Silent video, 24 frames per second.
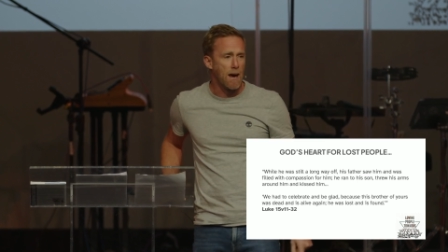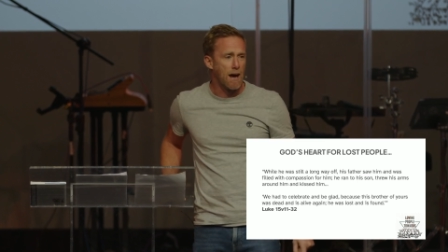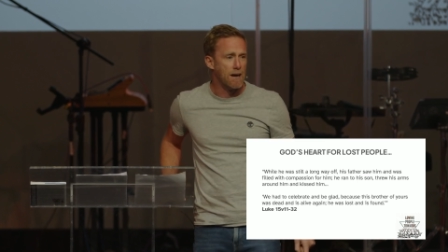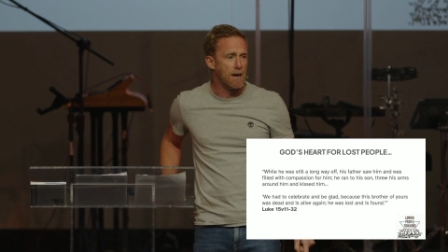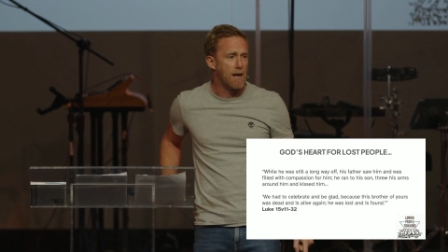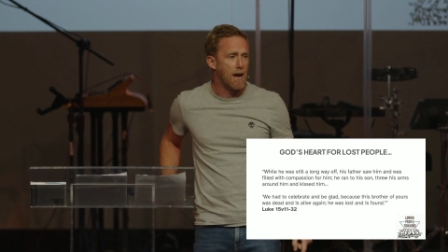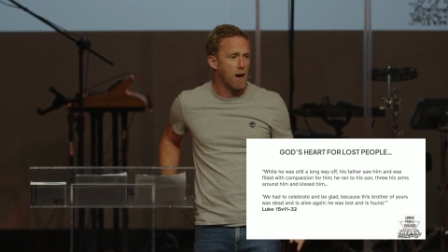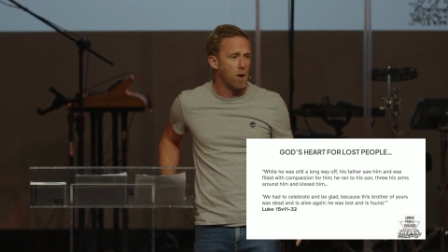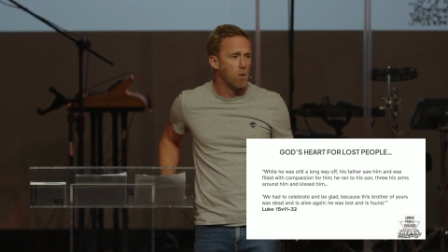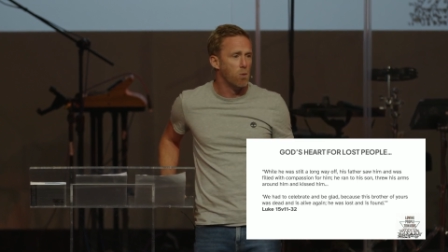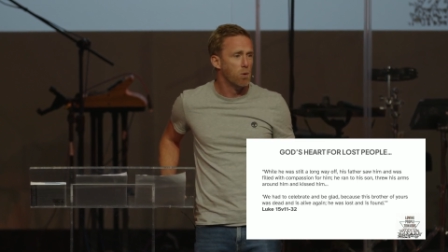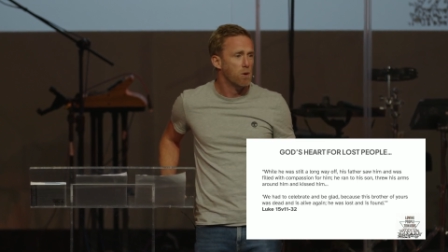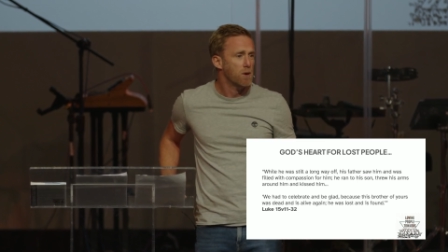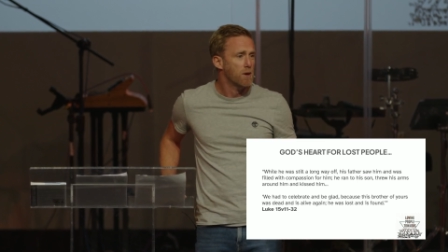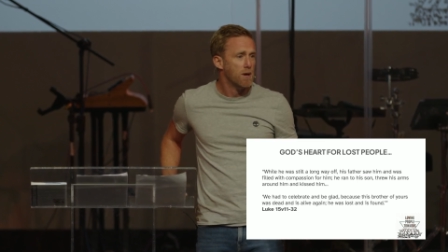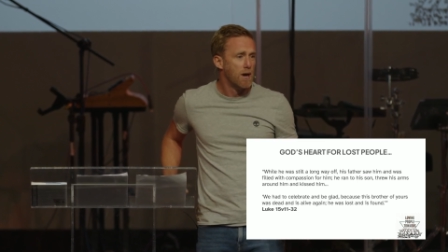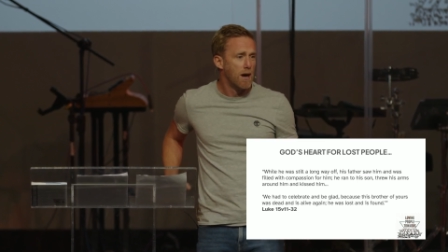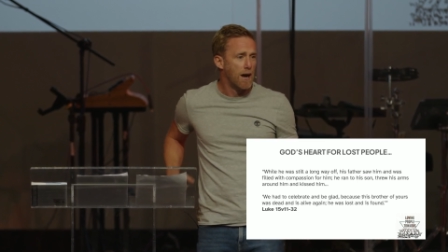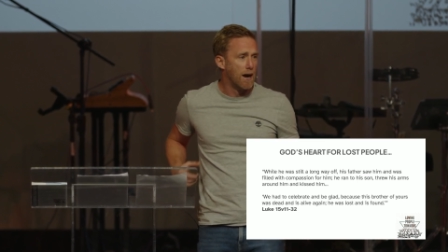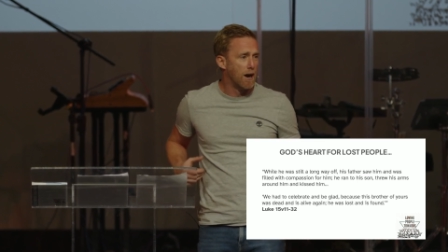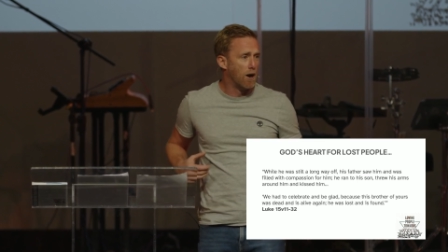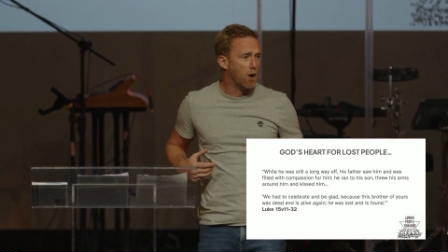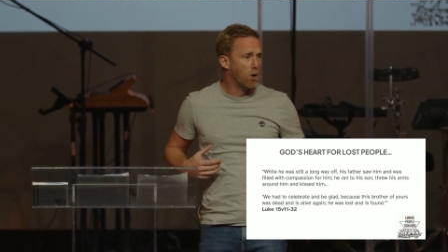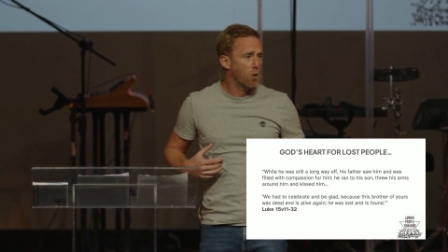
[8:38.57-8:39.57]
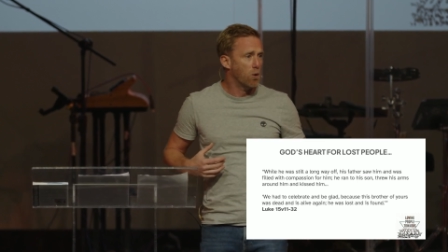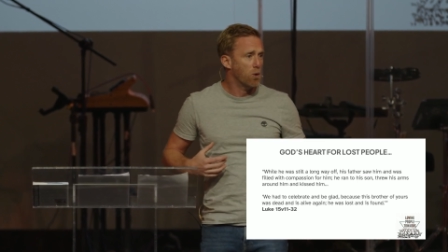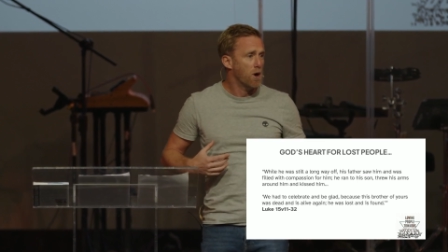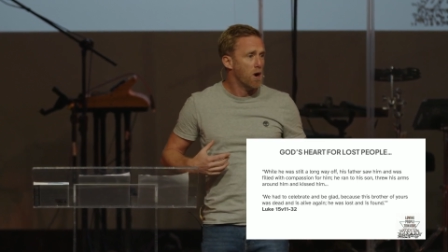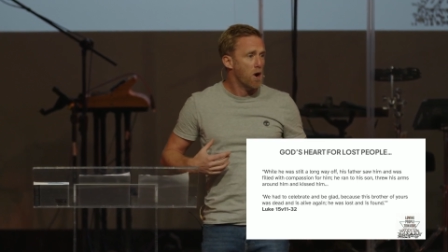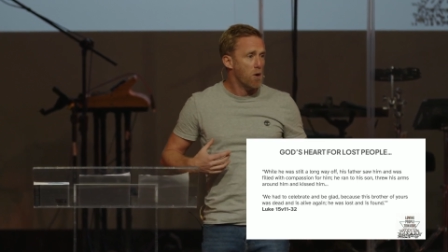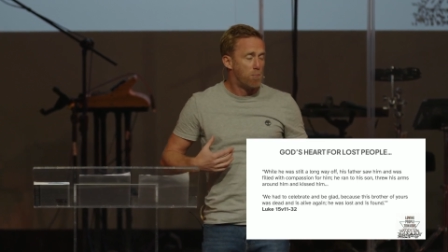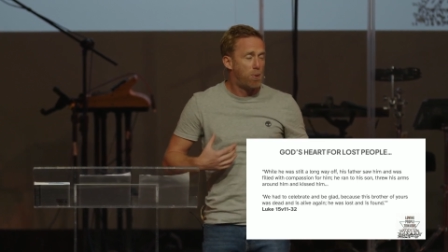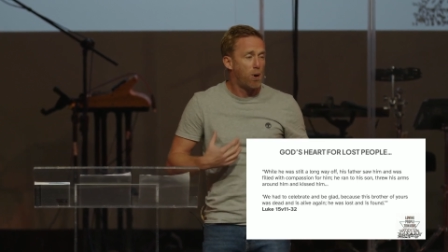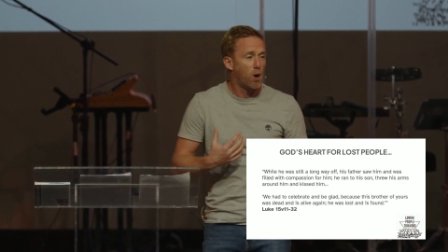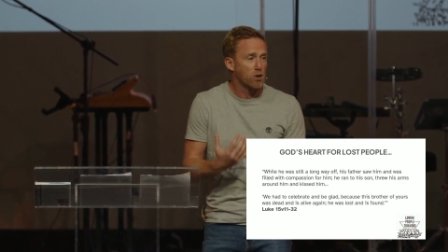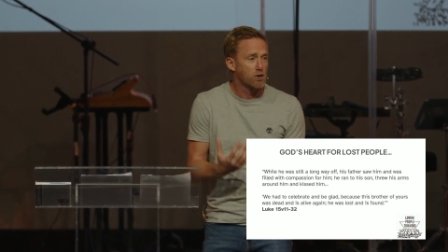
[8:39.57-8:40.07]
and how, how
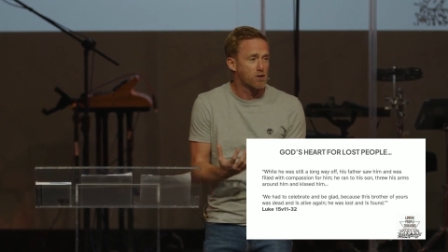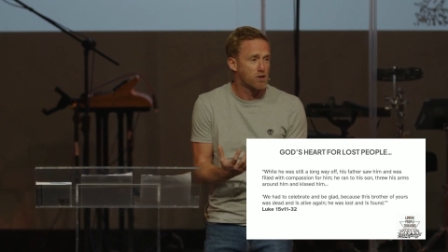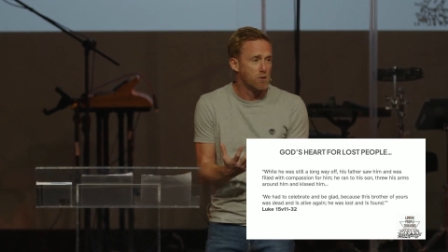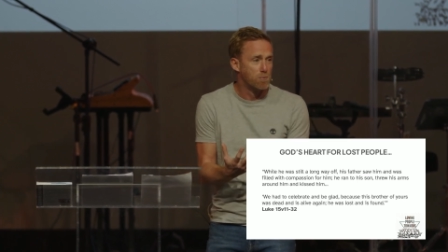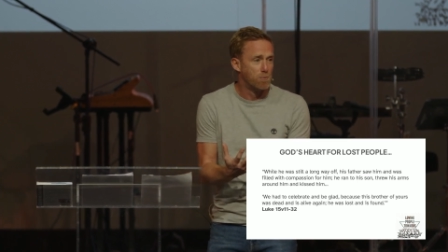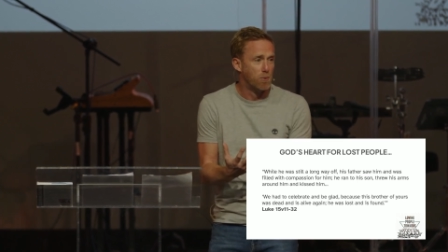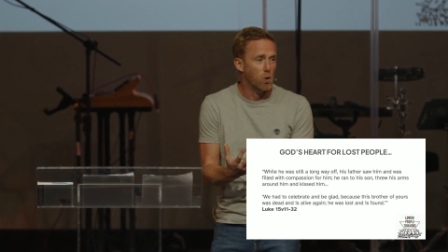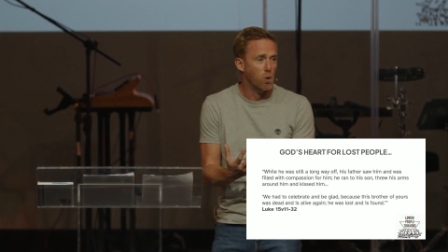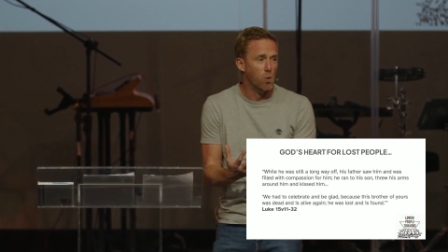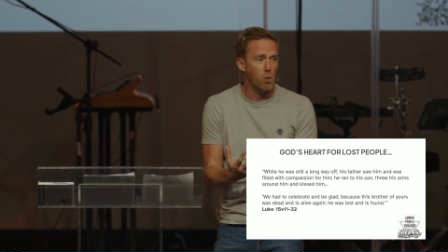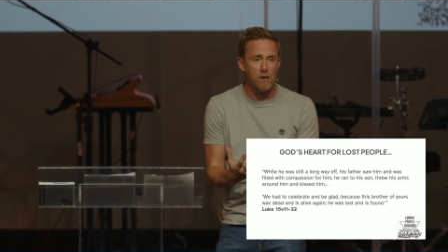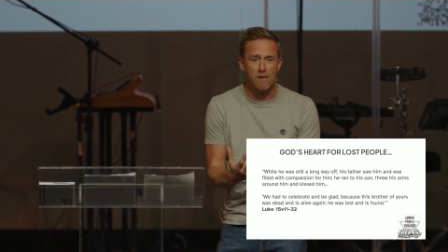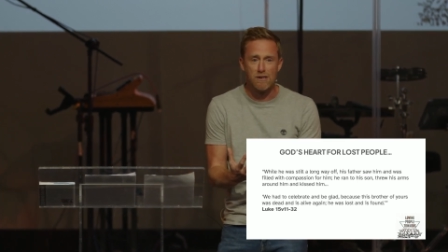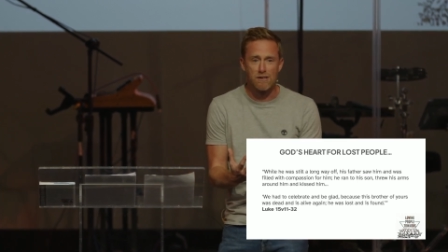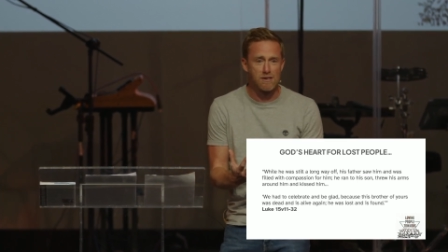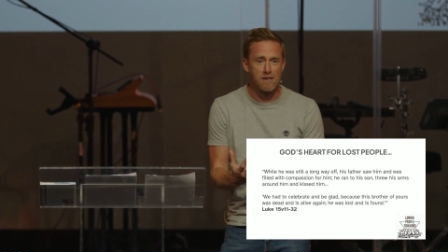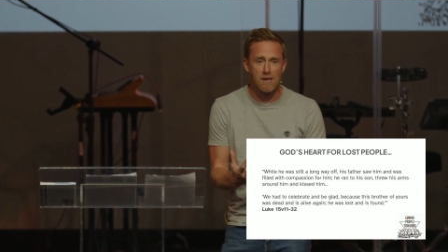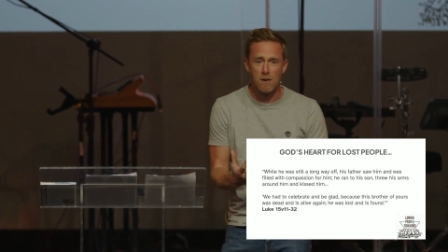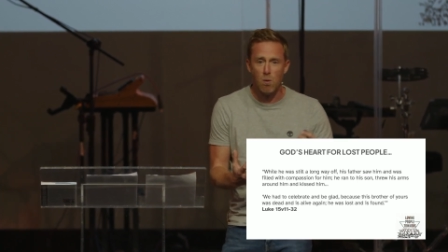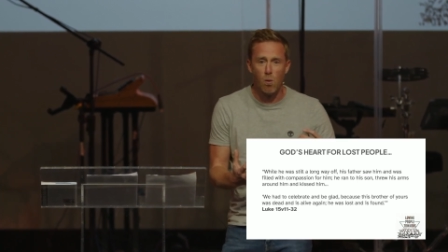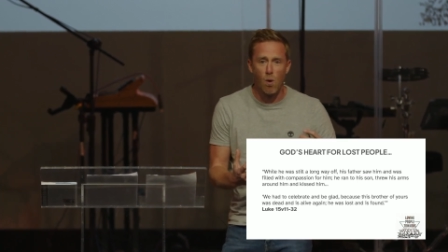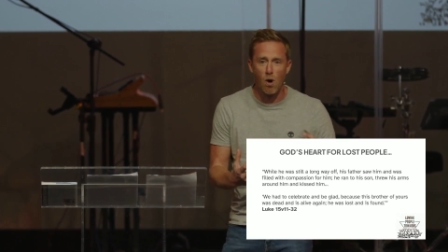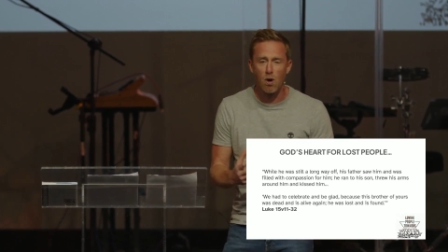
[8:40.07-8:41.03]
possible we see.